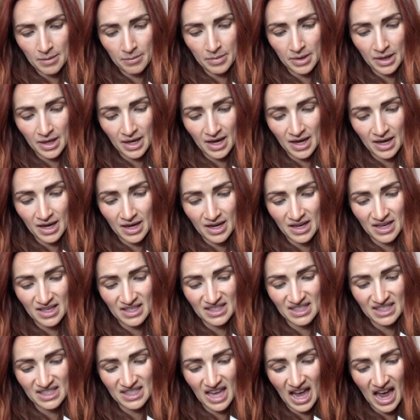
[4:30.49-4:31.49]

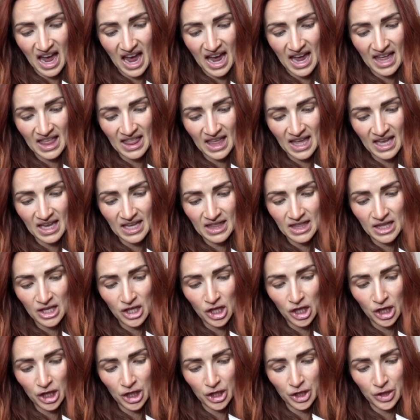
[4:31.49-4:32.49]
because I like the
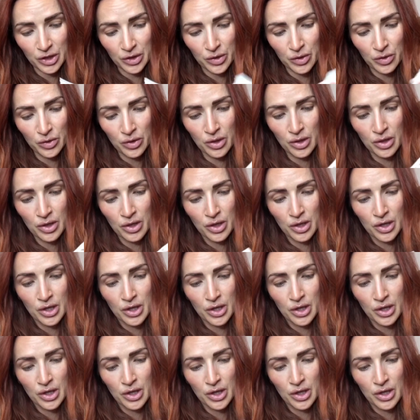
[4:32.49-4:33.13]
glue